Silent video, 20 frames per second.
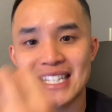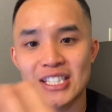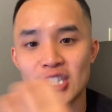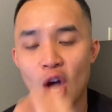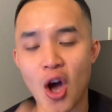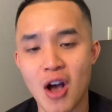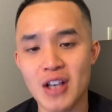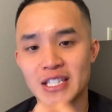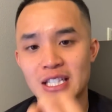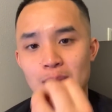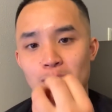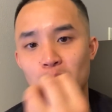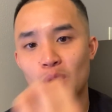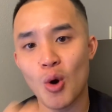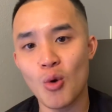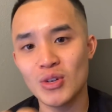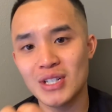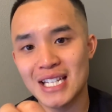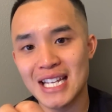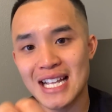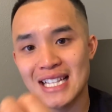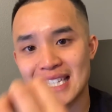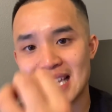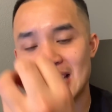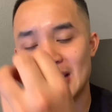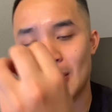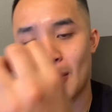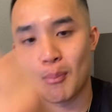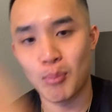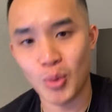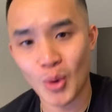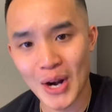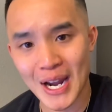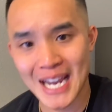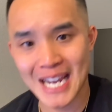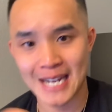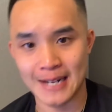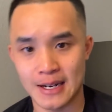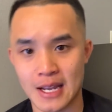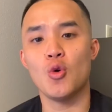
toxic proteins in your brain,